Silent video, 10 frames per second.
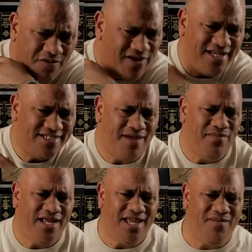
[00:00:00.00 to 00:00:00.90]
What does that
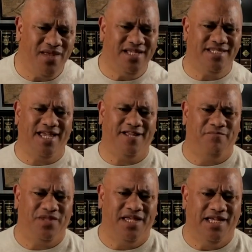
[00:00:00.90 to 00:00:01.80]
mean? That means that
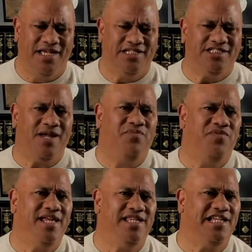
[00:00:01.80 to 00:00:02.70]

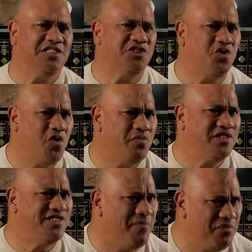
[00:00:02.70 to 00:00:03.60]
something
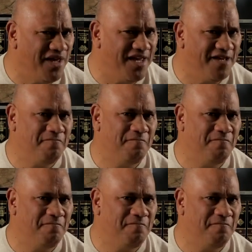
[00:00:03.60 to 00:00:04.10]
disturbs something.